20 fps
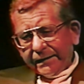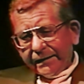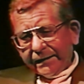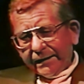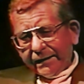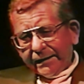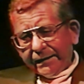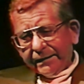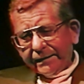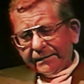
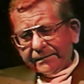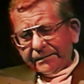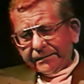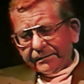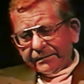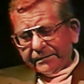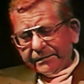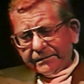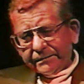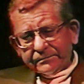near
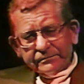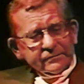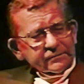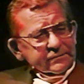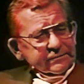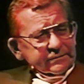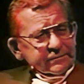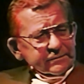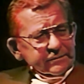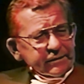the
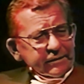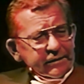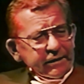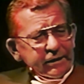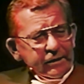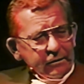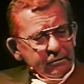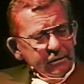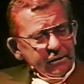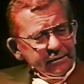
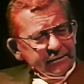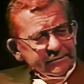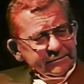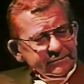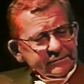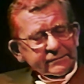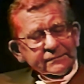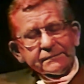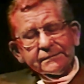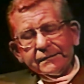L.
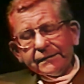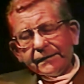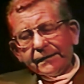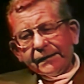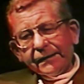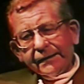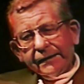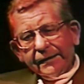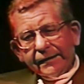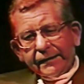
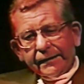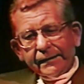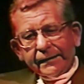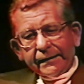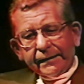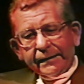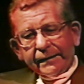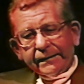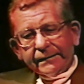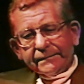
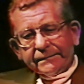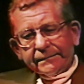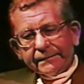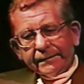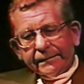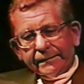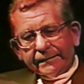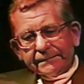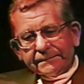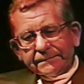
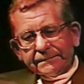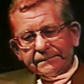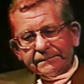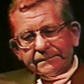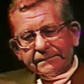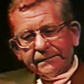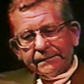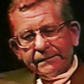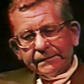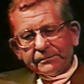And
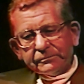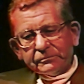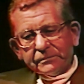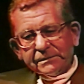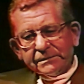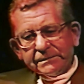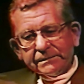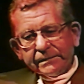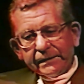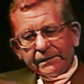it
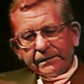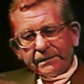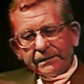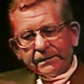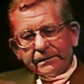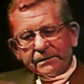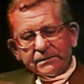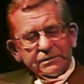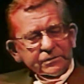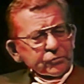was at the
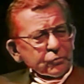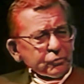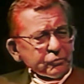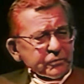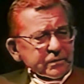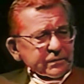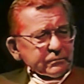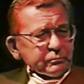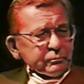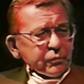
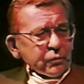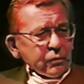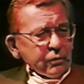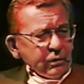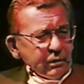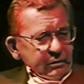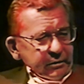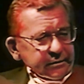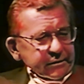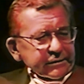Astoria
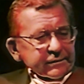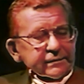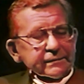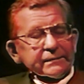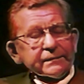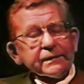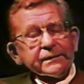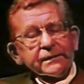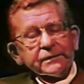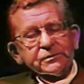Park
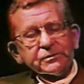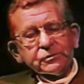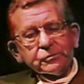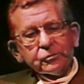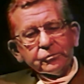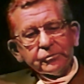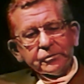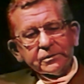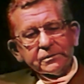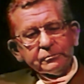and
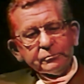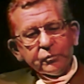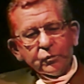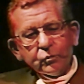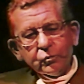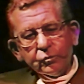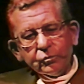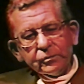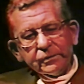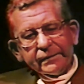Astoria
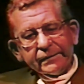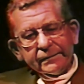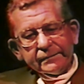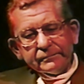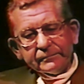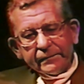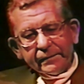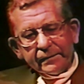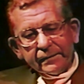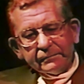Pool that
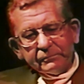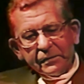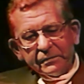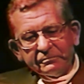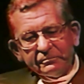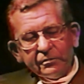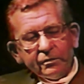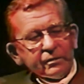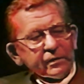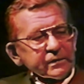my
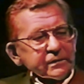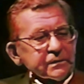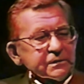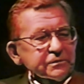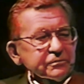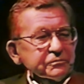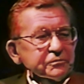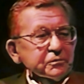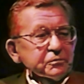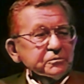father
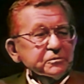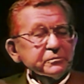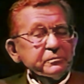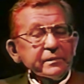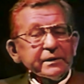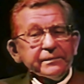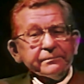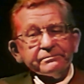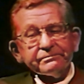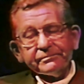introduced
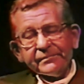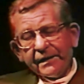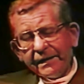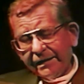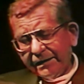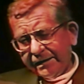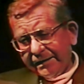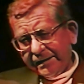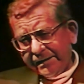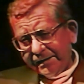me
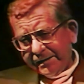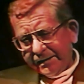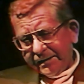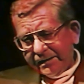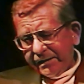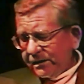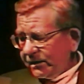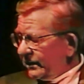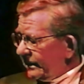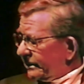
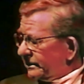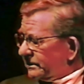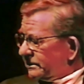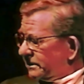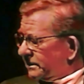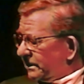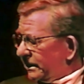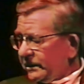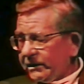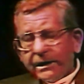to
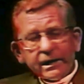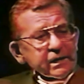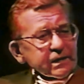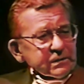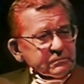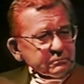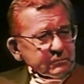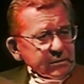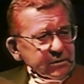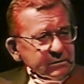the
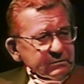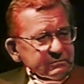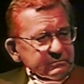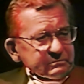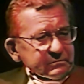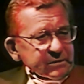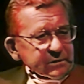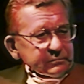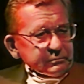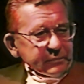game of
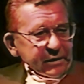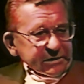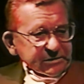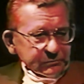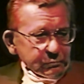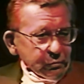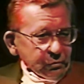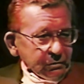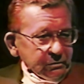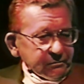
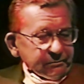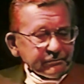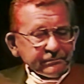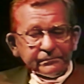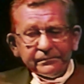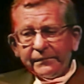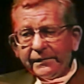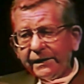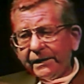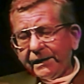baseball.
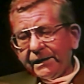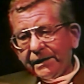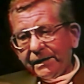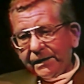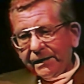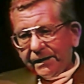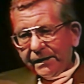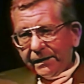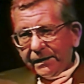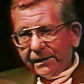
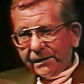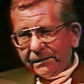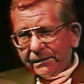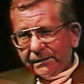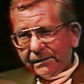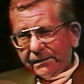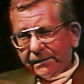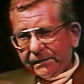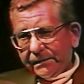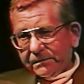
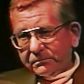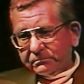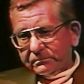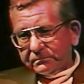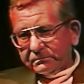By